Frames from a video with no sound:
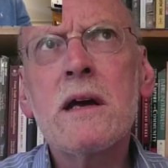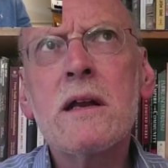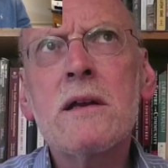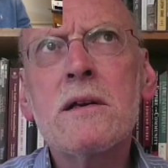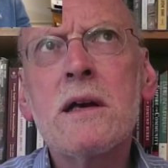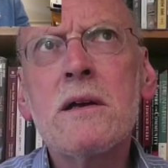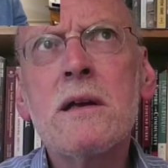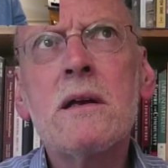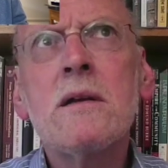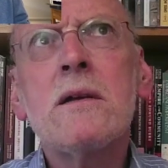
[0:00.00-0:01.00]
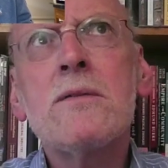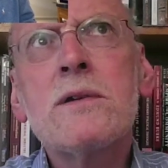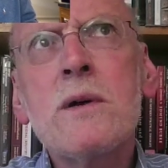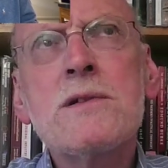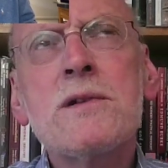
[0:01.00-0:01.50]
Diana,
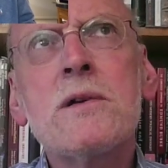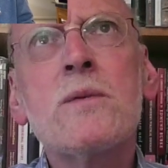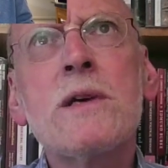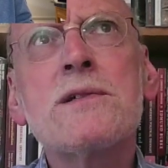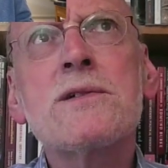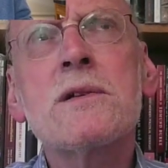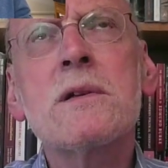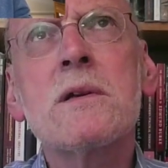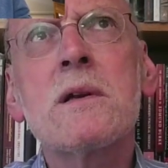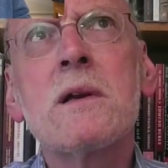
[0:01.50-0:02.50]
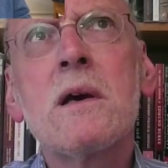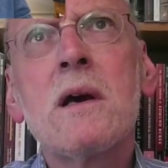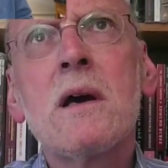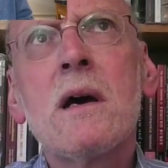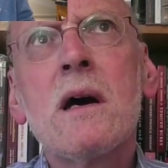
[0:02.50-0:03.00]
to answer your question,